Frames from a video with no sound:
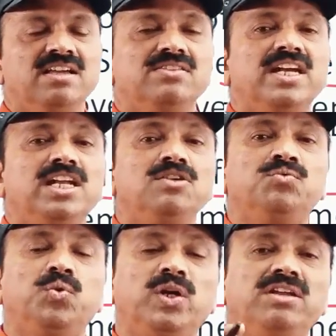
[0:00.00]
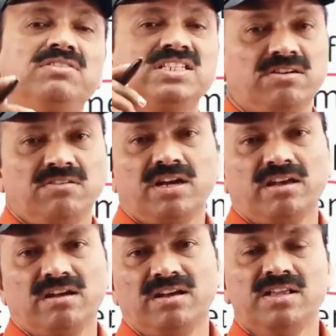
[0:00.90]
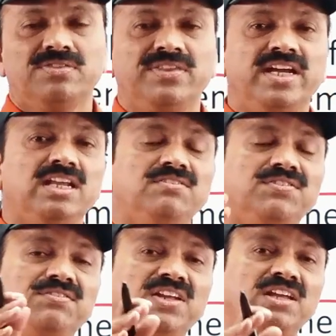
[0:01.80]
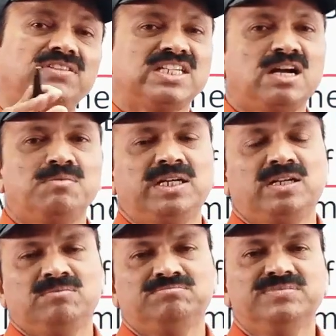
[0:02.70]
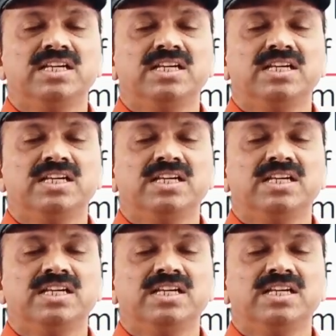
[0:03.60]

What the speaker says: 1914 Vijayawada, 1915 Visakhapatnam,